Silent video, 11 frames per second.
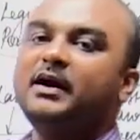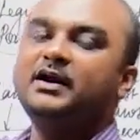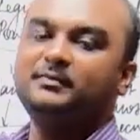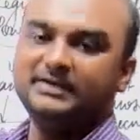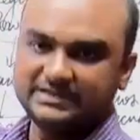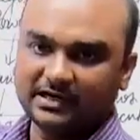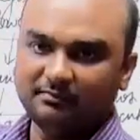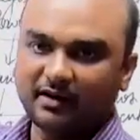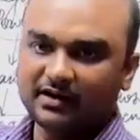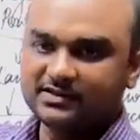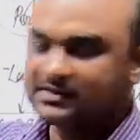parliament ka
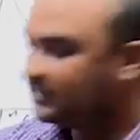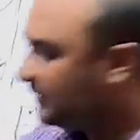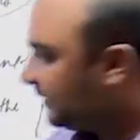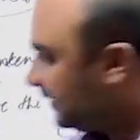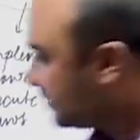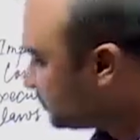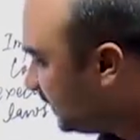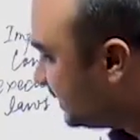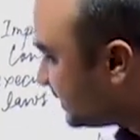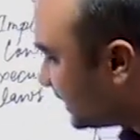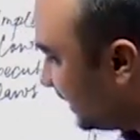part hai. It
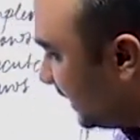means,